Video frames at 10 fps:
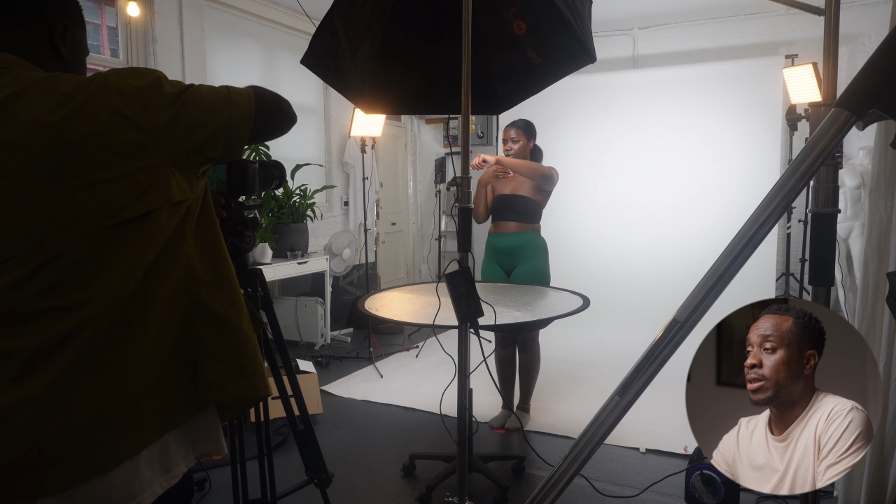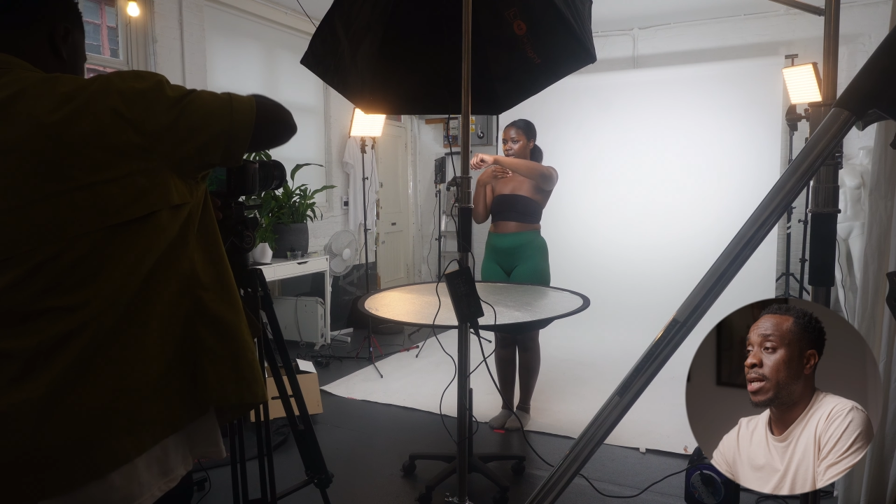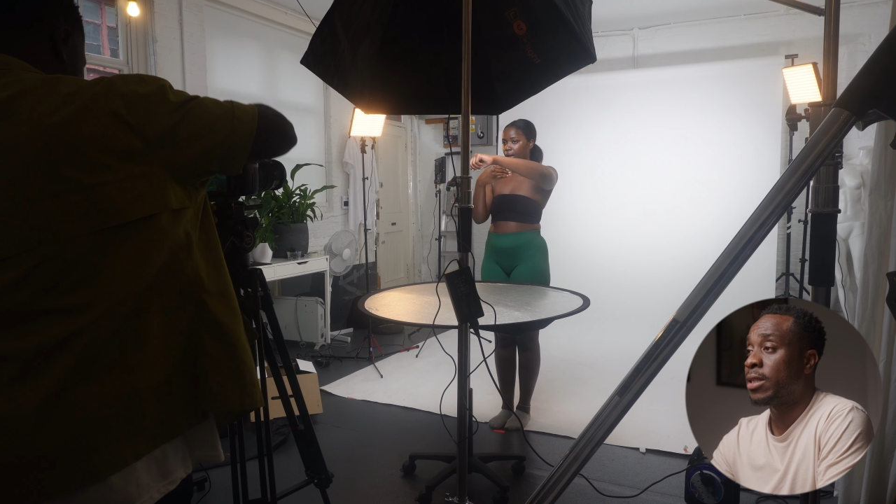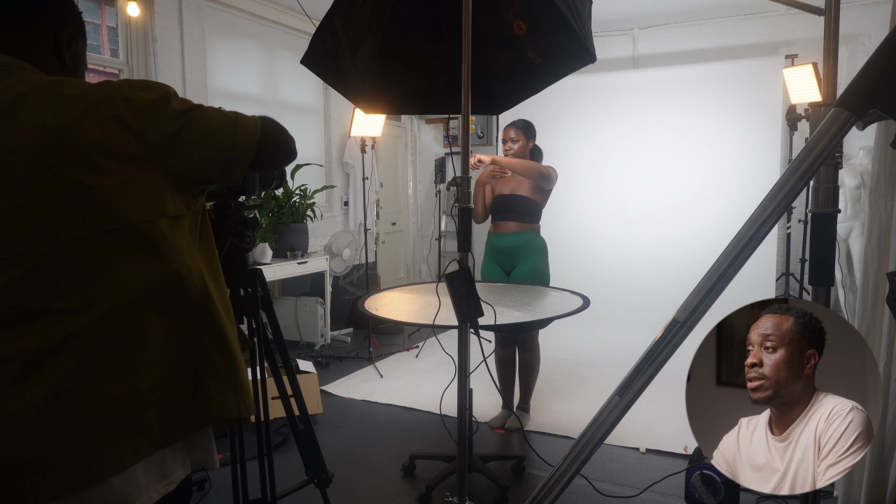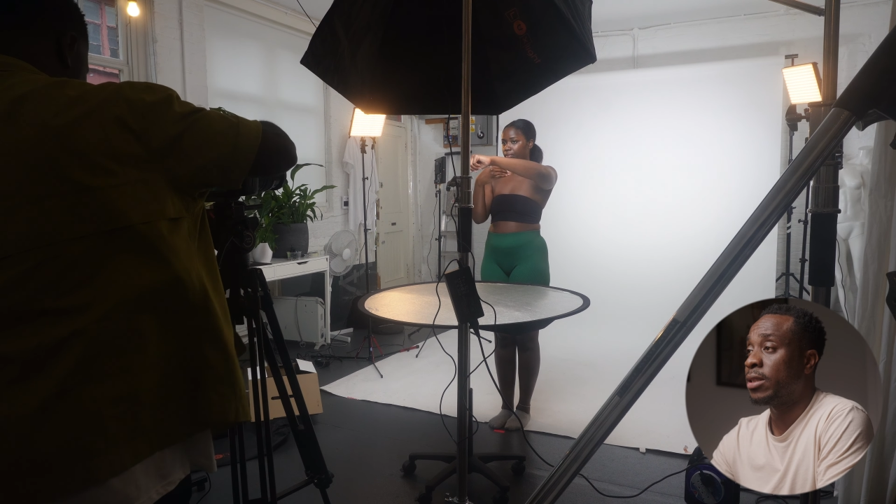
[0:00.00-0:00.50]

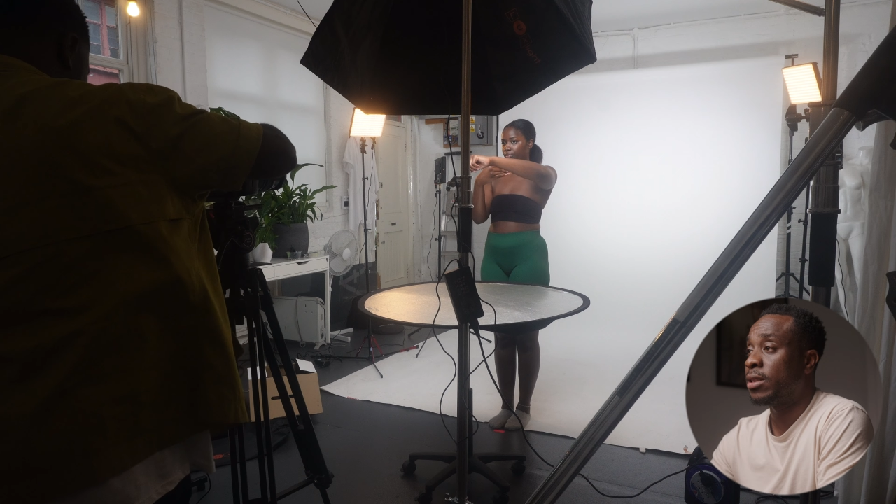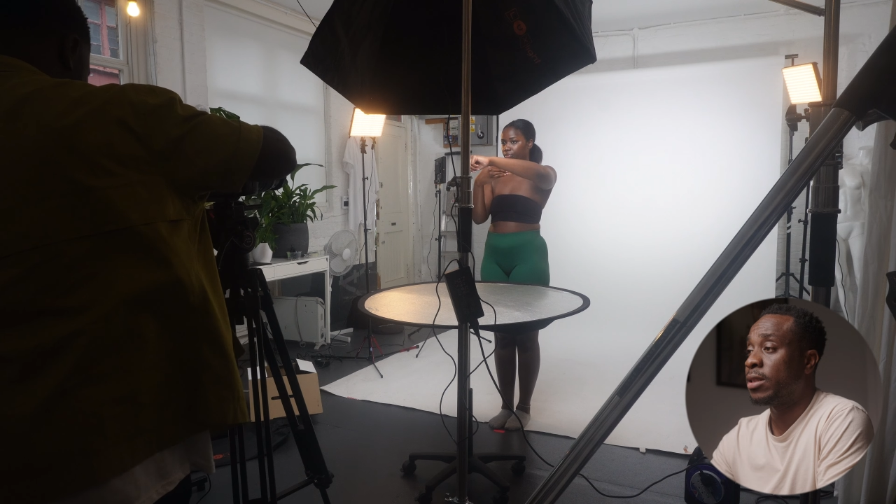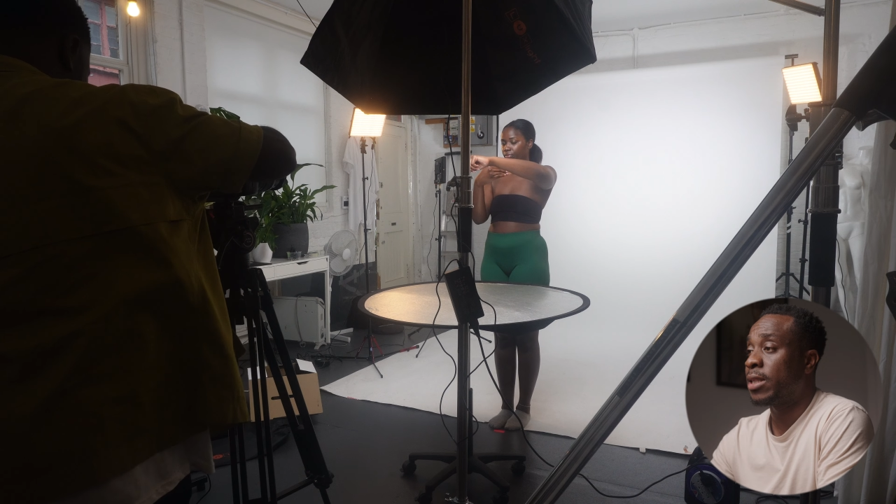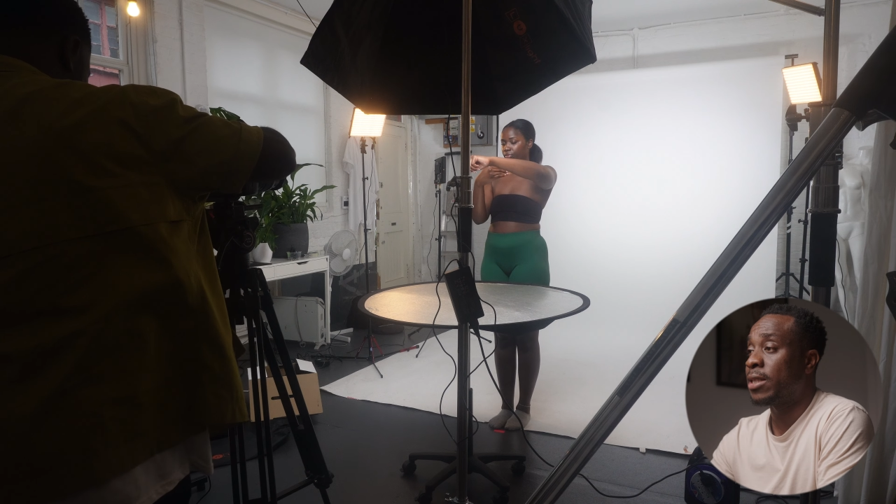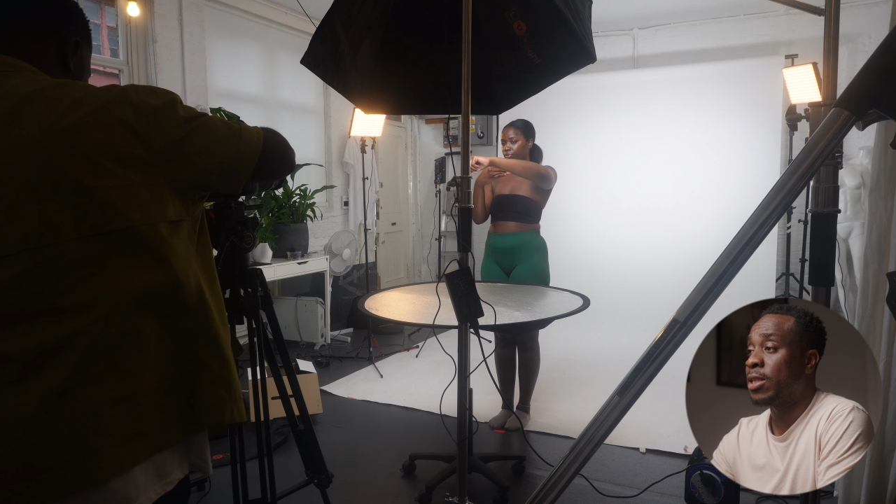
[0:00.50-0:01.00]
talent
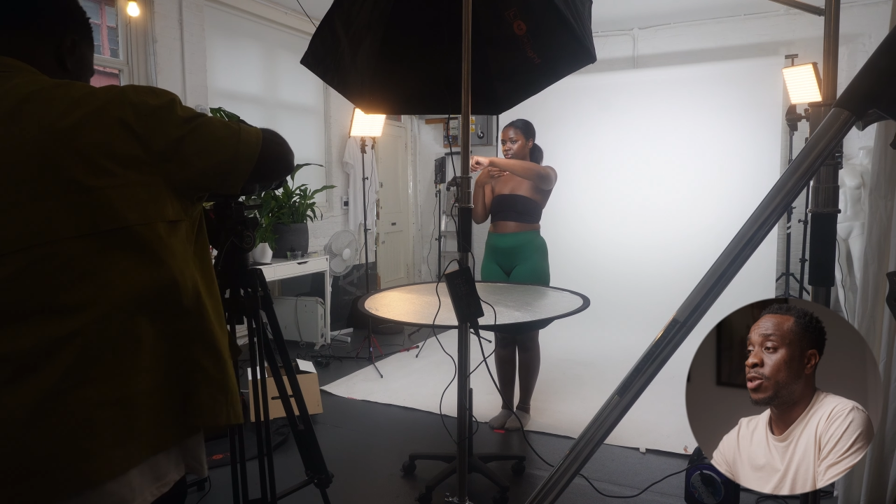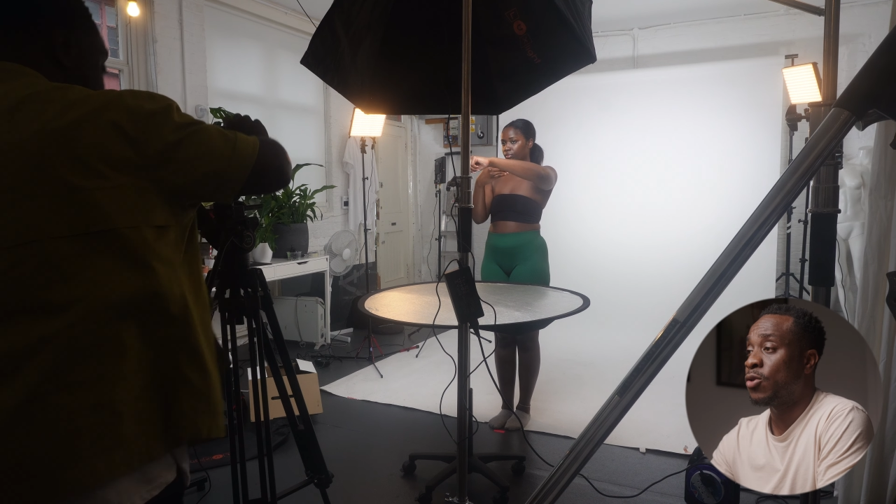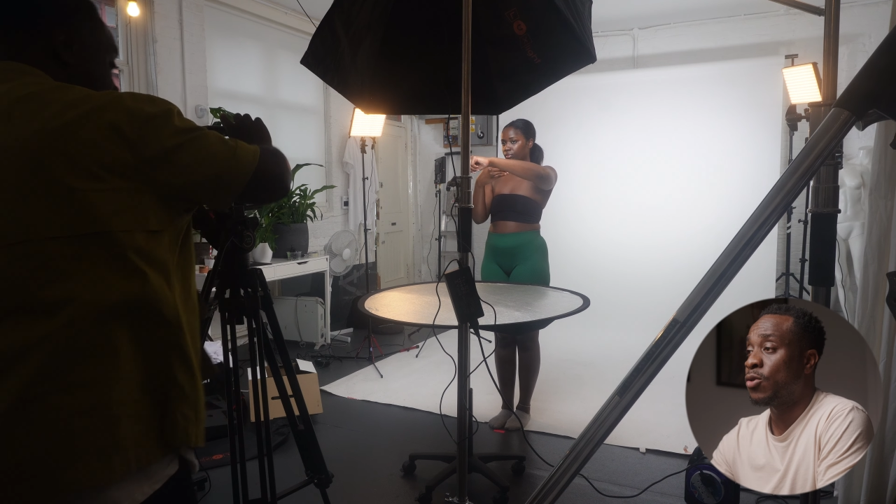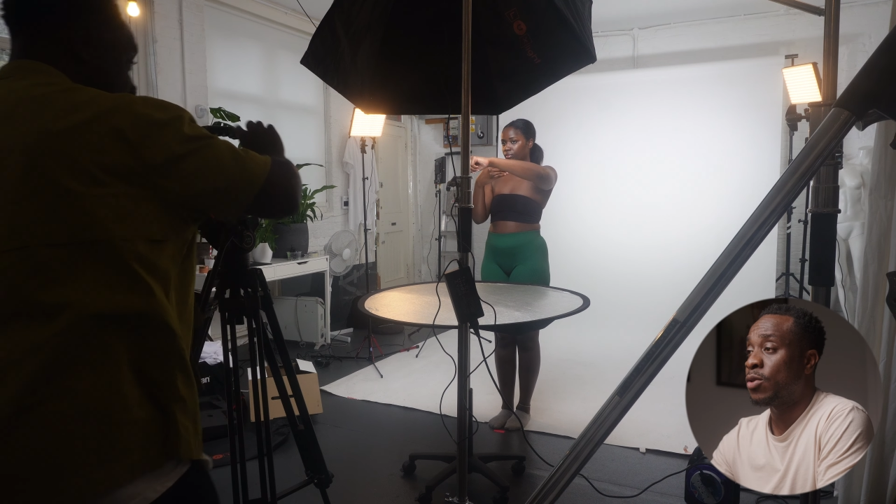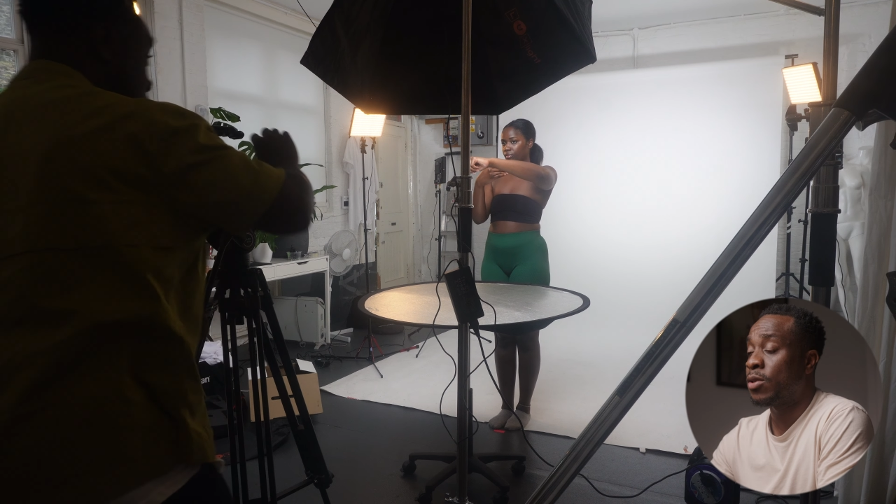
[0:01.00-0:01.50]
that they
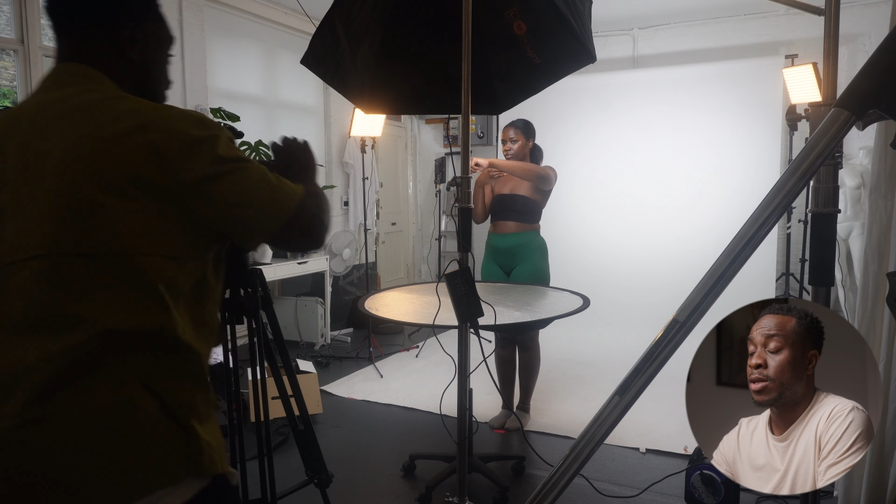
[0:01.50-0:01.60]
used,